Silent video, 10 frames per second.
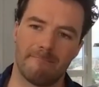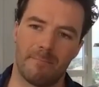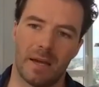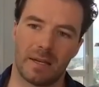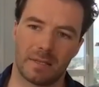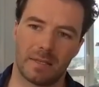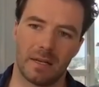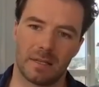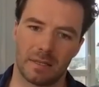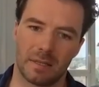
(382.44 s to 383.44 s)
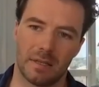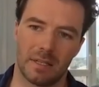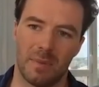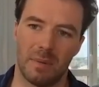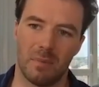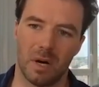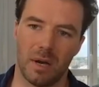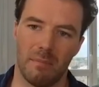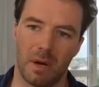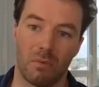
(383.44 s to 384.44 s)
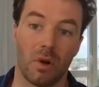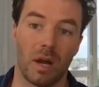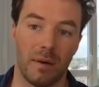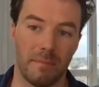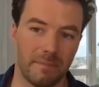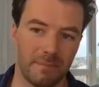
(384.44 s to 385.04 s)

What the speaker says: that's been my ride.